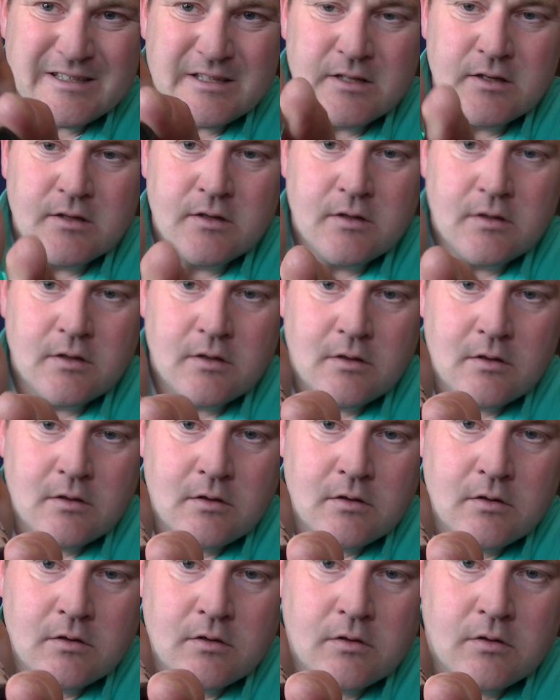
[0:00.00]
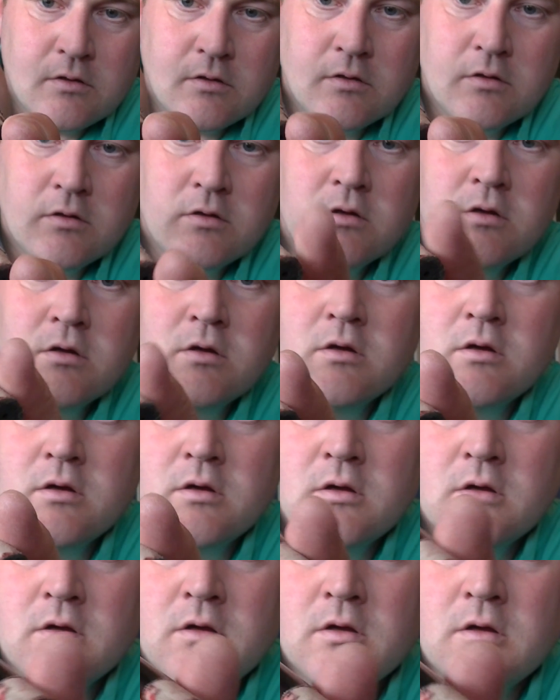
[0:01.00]

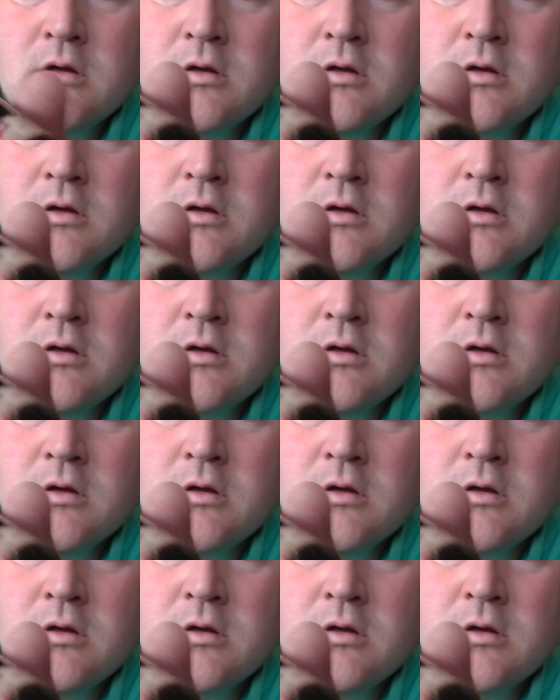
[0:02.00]
No one is speaking in this clip.